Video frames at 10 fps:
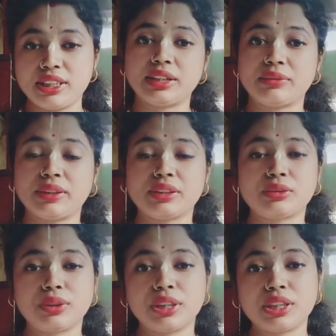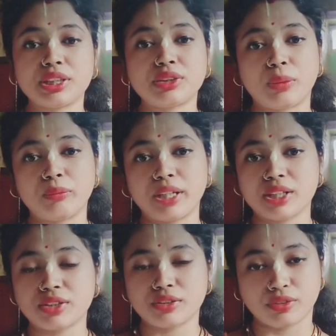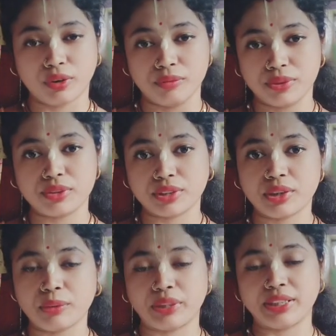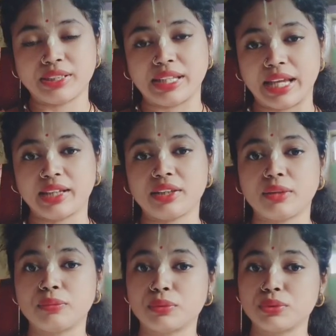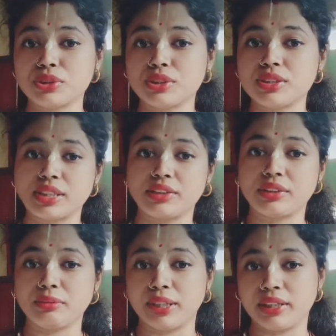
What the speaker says: That when the coordination complex forms, okay, when the ligand approaches the central